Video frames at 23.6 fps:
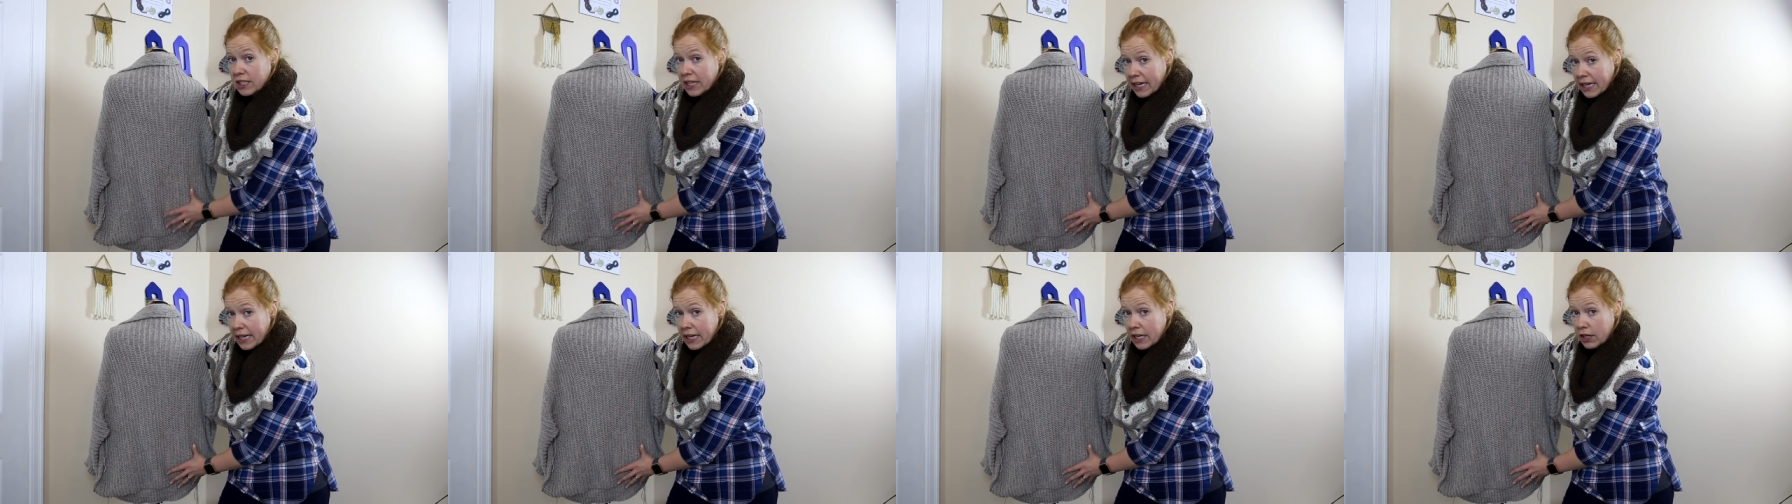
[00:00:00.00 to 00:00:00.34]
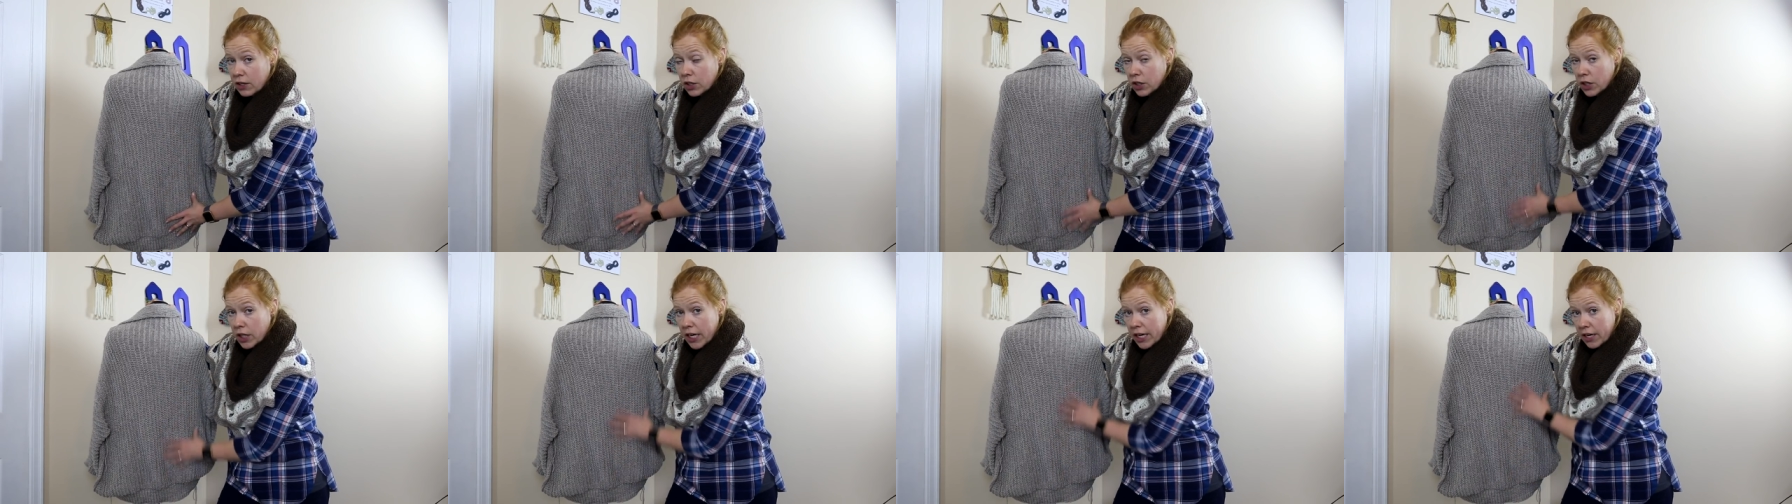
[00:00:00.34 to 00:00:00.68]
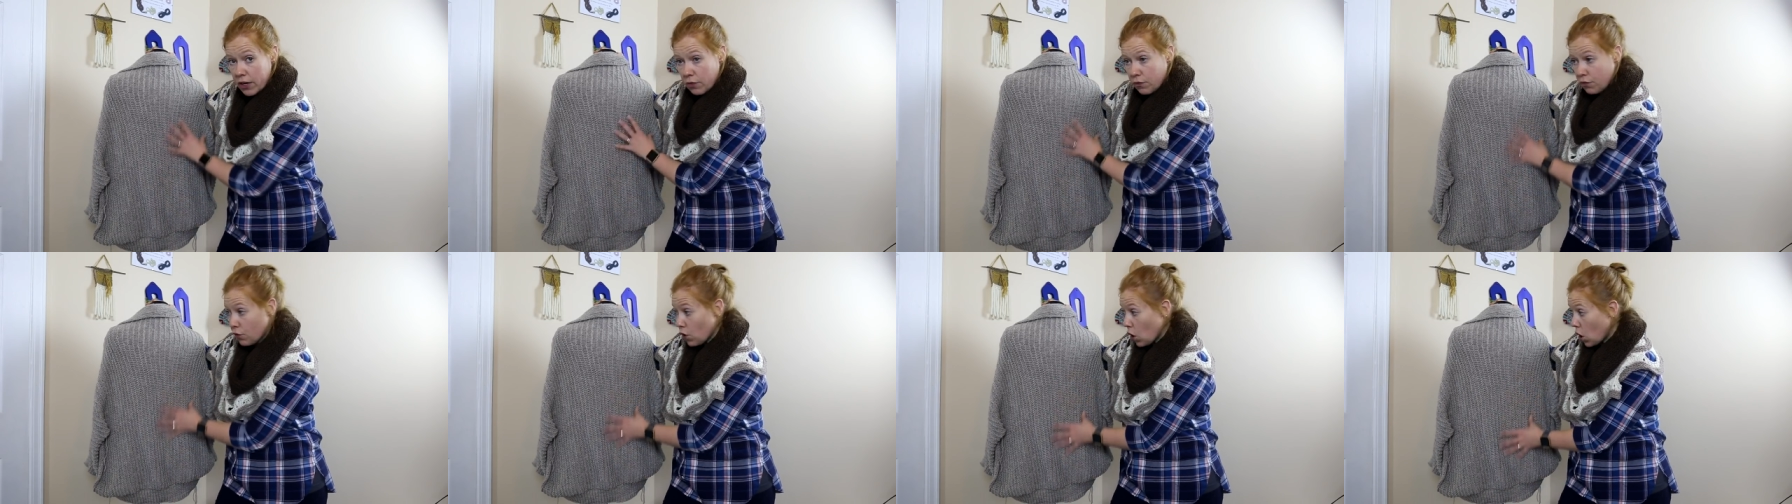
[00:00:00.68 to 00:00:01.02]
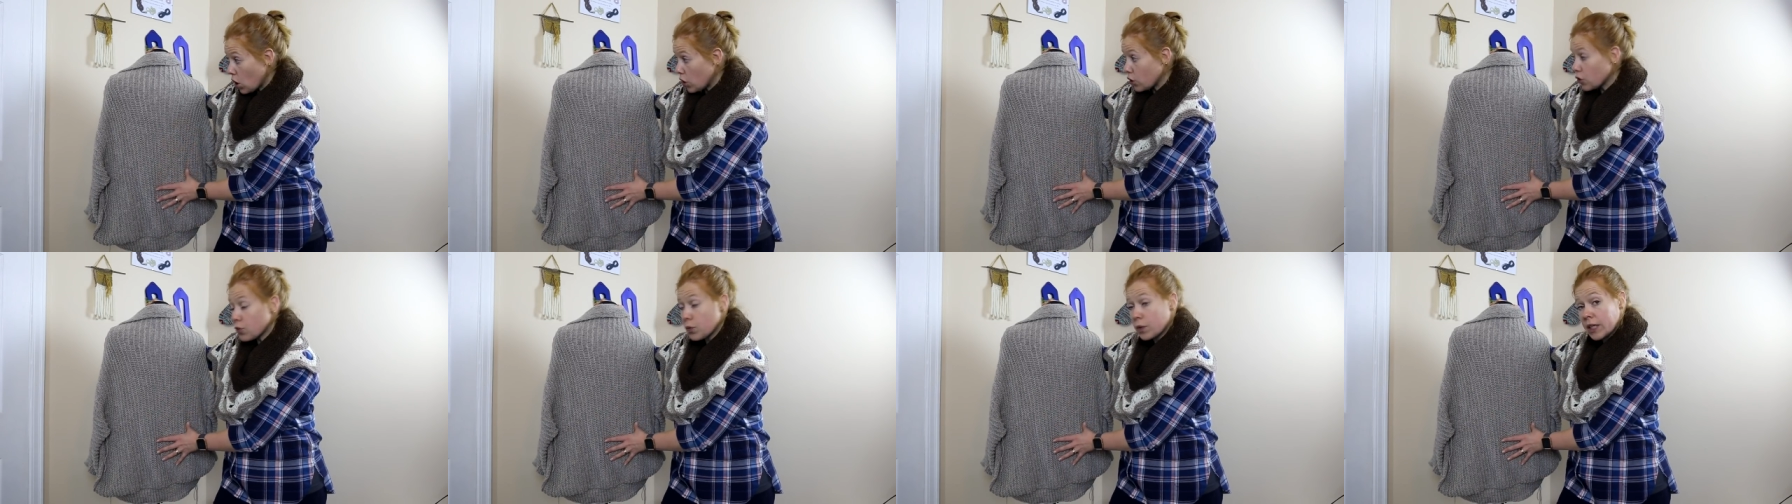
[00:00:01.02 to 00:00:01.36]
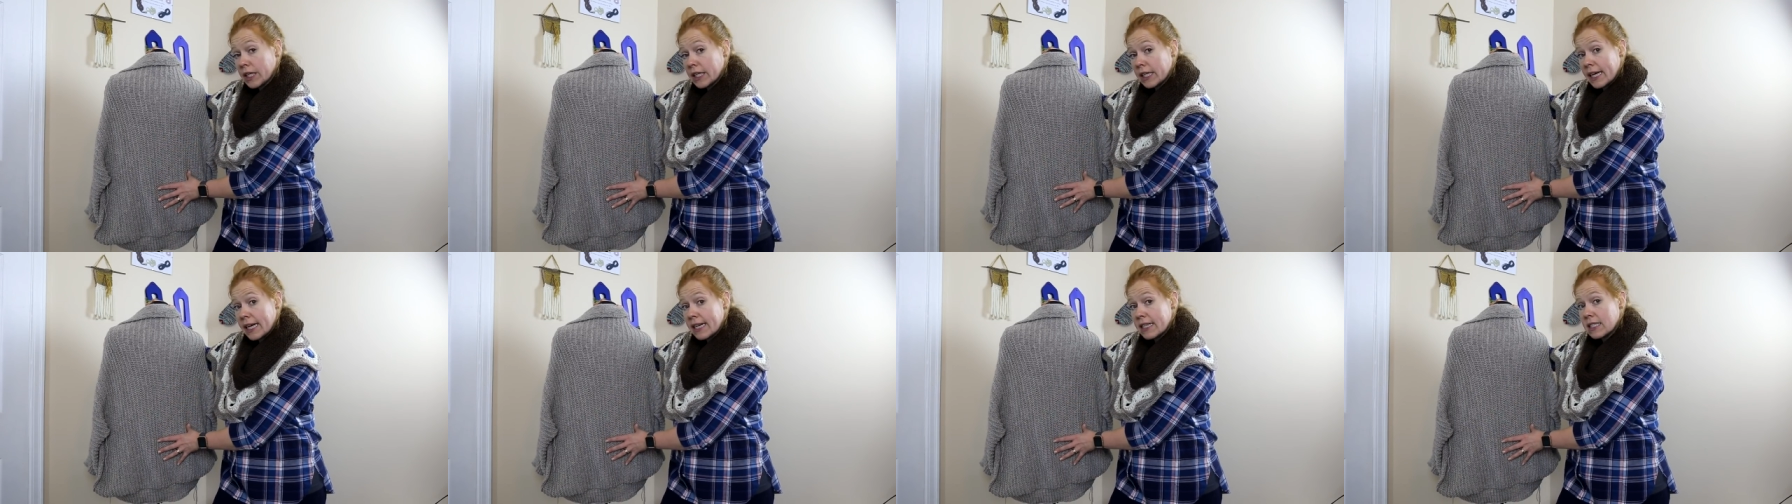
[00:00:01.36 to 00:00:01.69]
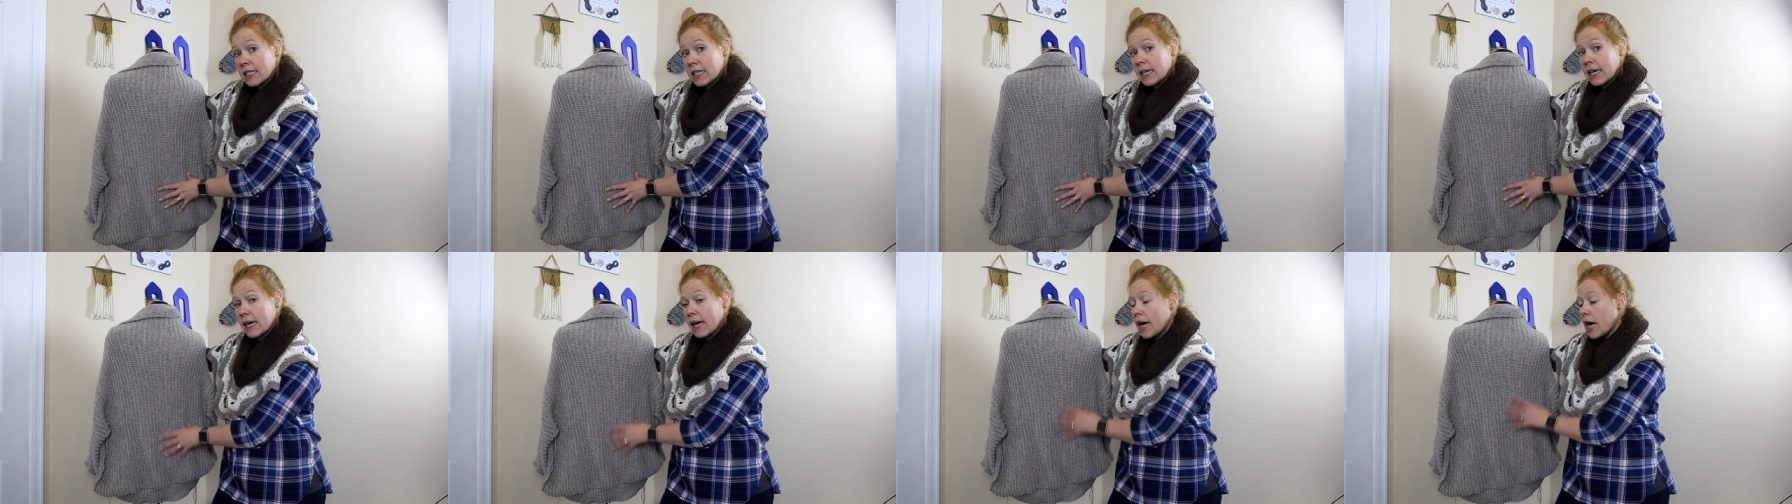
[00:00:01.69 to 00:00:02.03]
like it it falls really
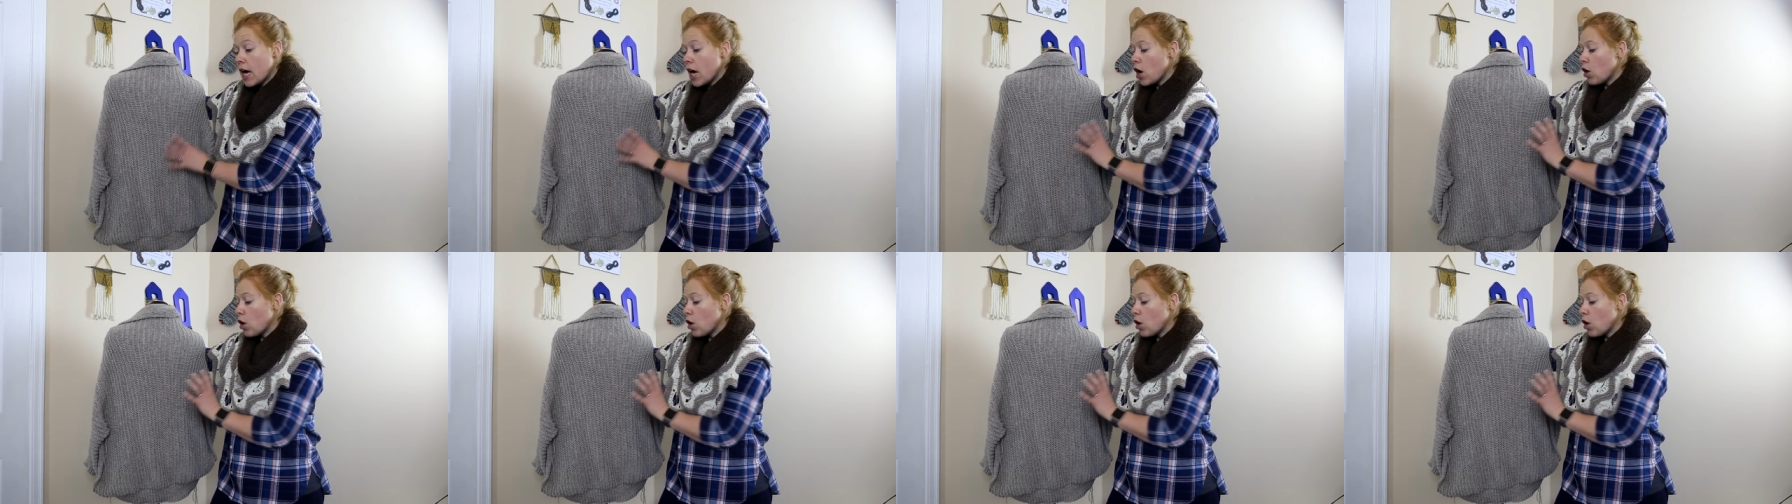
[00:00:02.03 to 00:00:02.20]
nicely.